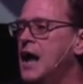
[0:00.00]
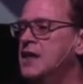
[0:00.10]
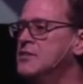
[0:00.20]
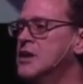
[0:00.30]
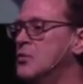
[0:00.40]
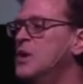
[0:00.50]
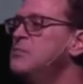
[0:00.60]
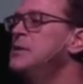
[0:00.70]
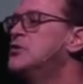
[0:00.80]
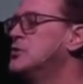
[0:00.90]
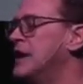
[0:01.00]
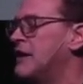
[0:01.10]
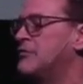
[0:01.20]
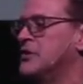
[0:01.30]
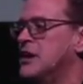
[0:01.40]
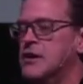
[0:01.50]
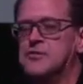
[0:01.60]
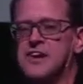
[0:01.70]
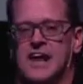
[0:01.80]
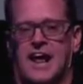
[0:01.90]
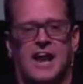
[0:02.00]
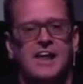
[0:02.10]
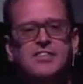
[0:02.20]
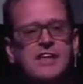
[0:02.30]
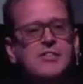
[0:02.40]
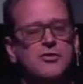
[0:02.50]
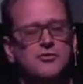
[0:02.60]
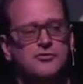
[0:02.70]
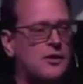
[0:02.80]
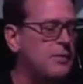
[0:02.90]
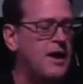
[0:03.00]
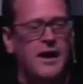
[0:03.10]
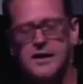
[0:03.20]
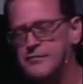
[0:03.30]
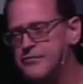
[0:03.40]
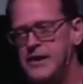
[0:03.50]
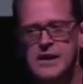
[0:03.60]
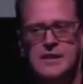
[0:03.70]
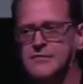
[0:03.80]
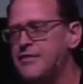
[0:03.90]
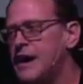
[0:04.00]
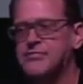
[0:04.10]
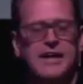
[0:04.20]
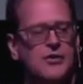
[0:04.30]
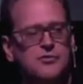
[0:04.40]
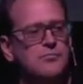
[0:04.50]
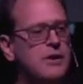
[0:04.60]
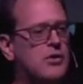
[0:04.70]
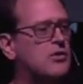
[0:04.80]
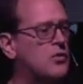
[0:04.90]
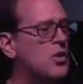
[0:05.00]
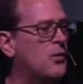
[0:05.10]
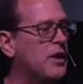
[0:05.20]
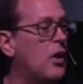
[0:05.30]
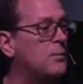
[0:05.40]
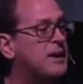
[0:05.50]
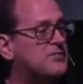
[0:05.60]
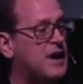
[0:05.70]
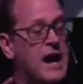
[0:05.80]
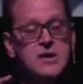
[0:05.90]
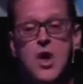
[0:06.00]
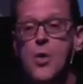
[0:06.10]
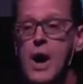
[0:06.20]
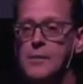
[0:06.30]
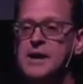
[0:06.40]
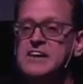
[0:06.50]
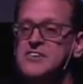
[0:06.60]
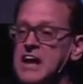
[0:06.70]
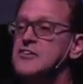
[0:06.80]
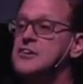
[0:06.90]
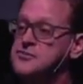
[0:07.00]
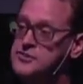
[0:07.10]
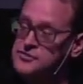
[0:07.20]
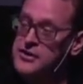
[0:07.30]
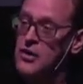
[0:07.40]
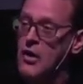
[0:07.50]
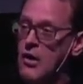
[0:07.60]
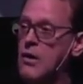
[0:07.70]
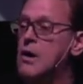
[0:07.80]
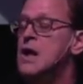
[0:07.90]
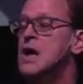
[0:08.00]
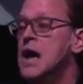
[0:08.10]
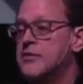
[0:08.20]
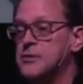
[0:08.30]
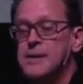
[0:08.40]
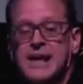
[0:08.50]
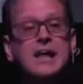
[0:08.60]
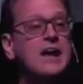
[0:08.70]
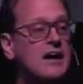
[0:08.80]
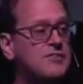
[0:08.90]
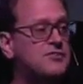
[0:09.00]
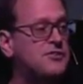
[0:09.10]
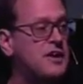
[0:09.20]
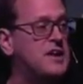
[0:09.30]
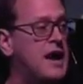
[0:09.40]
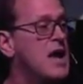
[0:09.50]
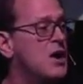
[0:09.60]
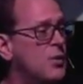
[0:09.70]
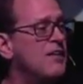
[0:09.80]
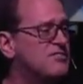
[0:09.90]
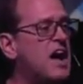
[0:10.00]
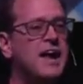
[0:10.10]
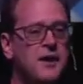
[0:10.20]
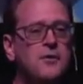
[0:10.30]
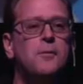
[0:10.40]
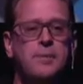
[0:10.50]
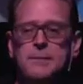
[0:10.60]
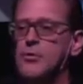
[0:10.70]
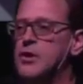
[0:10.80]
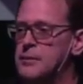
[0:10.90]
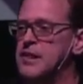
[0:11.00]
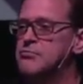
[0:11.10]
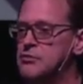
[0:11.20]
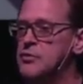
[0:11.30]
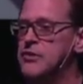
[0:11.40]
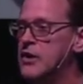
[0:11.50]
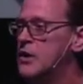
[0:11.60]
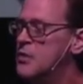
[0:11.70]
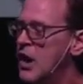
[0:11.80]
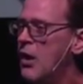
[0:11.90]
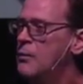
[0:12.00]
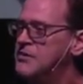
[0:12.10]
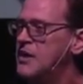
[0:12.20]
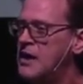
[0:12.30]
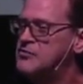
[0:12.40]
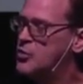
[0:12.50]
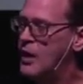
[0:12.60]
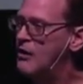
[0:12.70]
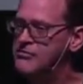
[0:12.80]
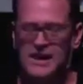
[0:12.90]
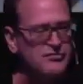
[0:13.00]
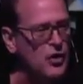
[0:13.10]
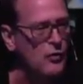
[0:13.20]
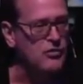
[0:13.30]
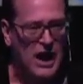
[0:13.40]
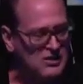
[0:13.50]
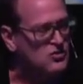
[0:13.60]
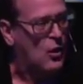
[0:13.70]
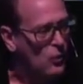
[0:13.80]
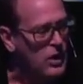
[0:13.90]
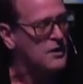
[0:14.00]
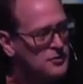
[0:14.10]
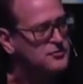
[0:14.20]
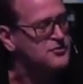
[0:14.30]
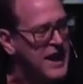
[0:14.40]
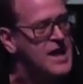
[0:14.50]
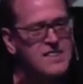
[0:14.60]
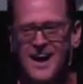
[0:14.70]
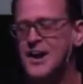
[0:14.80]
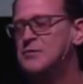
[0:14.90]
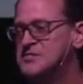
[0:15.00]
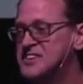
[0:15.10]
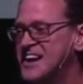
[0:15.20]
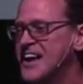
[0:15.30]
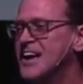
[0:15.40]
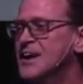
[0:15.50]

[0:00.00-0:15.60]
look, we've been doing that for years, and I think there's some kind of feeding the 5,000 miracle going on, because I know how many Danishes there are at the beginning of a Sunday. We have 900 people coming through there, and we always have 12 left over. I don't understand. No, just kidding.